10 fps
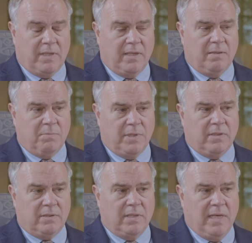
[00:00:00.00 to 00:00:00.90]
to get
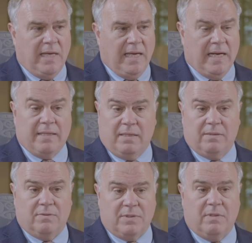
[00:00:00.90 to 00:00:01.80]
built, and I think
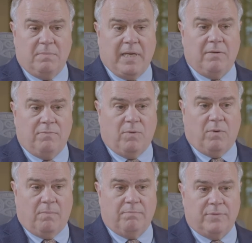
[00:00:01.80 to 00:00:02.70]
there's a demand
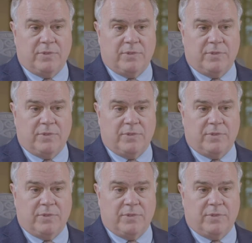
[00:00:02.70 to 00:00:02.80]
for them.